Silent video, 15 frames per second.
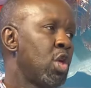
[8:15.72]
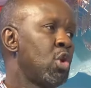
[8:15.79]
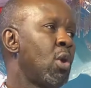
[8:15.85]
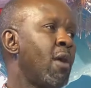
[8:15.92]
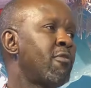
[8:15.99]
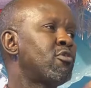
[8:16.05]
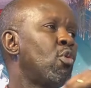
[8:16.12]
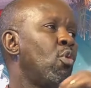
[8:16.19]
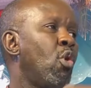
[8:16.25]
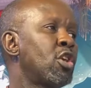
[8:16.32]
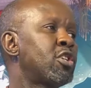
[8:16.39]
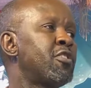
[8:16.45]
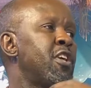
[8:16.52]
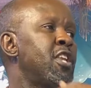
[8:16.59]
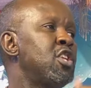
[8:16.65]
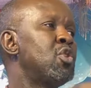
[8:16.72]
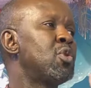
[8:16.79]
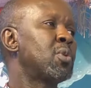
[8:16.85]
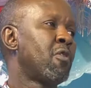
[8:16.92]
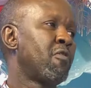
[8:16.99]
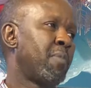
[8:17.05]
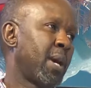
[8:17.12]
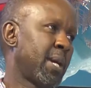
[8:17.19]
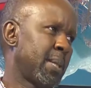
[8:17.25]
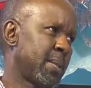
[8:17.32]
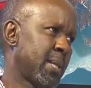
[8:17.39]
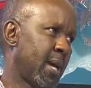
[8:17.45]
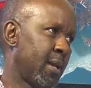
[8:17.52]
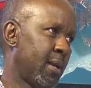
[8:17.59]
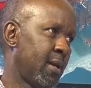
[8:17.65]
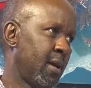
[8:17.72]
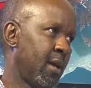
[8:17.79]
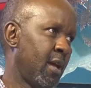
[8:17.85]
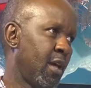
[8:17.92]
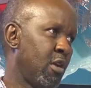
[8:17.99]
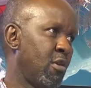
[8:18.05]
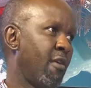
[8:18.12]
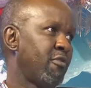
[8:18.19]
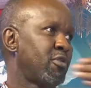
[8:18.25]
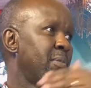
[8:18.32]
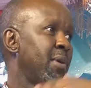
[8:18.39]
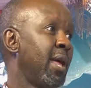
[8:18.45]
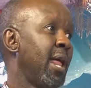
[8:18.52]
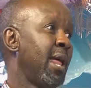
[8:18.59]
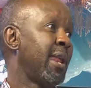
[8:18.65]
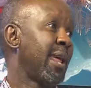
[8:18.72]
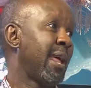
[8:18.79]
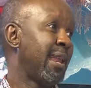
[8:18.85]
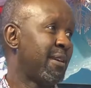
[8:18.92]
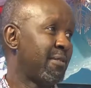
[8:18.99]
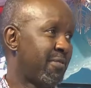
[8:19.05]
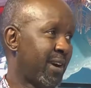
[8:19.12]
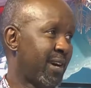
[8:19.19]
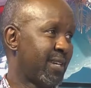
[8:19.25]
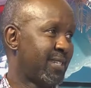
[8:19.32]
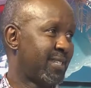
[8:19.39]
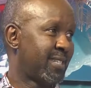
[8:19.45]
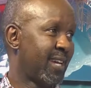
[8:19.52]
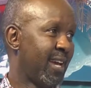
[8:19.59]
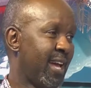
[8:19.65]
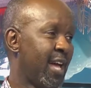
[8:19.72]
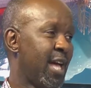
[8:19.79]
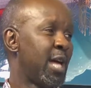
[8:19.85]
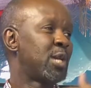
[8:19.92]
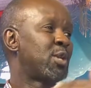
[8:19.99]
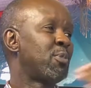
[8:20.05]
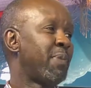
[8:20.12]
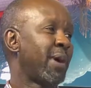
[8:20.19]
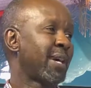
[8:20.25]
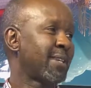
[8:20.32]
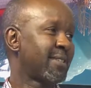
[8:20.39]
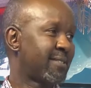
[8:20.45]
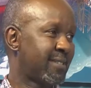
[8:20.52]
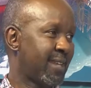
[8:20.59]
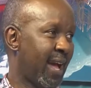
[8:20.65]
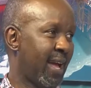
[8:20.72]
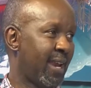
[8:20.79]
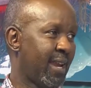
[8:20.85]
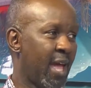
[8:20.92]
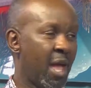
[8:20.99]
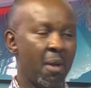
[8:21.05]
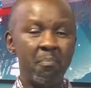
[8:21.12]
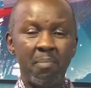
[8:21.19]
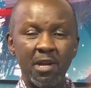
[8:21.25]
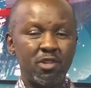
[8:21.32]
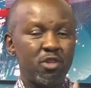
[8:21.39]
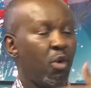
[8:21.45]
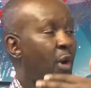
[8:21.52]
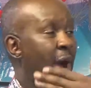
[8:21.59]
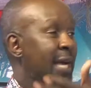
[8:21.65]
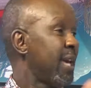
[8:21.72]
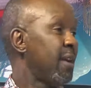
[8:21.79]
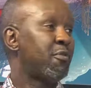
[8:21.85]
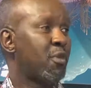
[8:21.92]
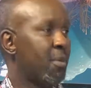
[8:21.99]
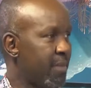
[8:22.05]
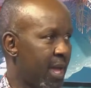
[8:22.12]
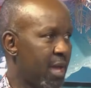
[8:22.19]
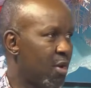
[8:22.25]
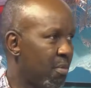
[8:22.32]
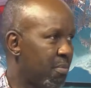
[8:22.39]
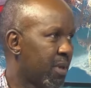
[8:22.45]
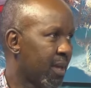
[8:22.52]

you have to watch the news of Pakistan. You have to be relevant to Pakistan, but you're working from Nairobi.